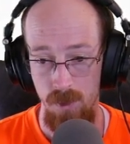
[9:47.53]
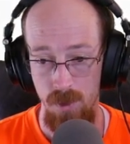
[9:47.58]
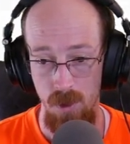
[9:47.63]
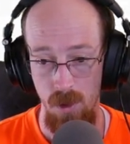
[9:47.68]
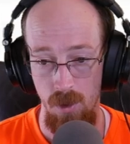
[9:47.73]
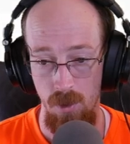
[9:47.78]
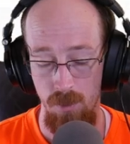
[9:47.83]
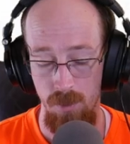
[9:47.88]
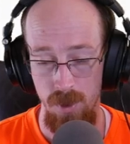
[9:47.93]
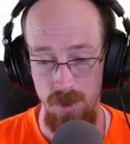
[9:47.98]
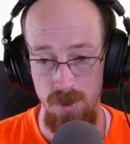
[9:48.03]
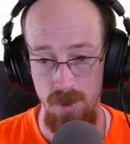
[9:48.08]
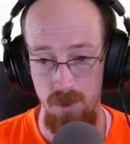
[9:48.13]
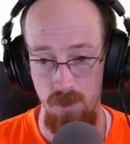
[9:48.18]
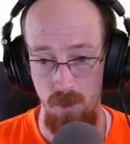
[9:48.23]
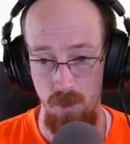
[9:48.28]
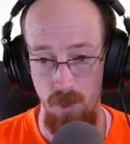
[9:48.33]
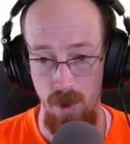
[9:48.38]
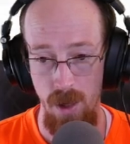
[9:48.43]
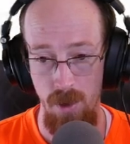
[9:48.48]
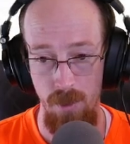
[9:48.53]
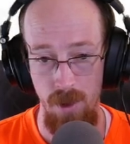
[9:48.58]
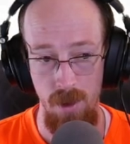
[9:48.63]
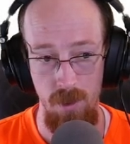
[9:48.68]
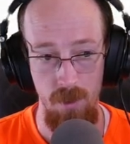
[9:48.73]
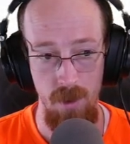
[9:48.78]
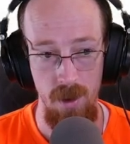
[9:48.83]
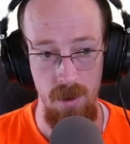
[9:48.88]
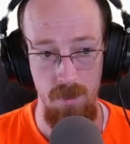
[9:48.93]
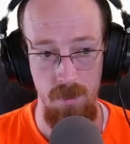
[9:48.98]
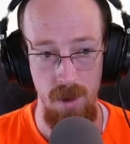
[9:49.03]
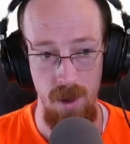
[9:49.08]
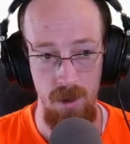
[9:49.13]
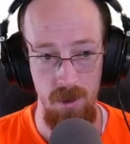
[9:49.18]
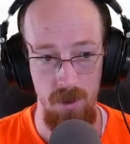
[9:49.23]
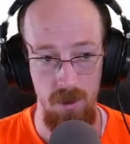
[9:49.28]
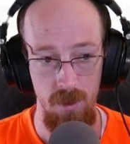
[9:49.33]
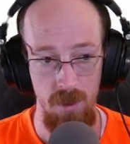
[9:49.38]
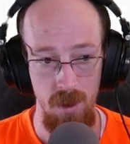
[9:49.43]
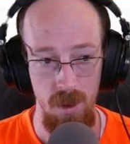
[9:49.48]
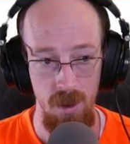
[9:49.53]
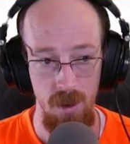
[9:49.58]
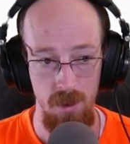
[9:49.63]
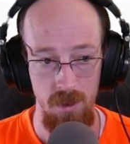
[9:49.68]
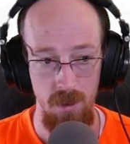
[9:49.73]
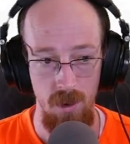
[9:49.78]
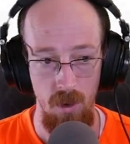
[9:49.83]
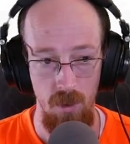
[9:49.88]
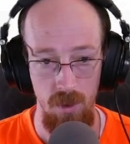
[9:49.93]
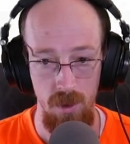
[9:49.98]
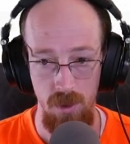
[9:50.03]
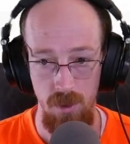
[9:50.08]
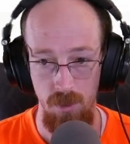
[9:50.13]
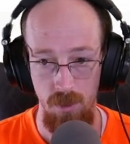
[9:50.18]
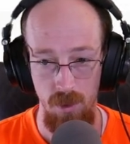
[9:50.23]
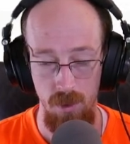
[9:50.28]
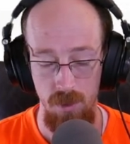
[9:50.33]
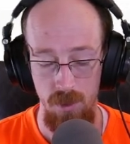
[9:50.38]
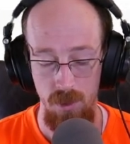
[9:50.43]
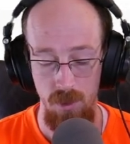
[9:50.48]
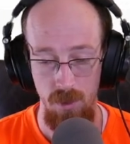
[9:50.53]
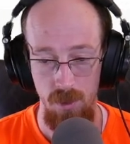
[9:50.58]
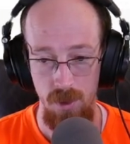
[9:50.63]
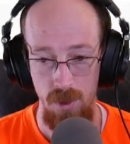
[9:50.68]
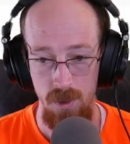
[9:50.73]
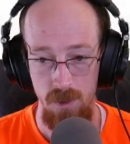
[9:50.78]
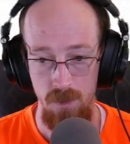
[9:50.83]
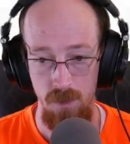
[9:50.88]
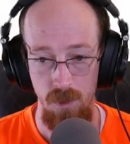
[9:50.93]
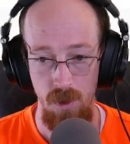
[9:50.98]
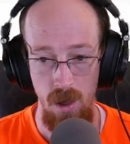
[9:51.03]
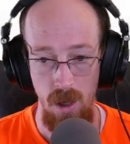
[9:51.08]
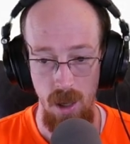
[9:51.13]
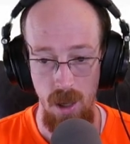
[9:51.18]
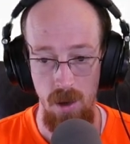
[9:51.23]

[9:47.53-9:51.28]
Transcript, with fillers: so this is way, way, way better than going through and doing this for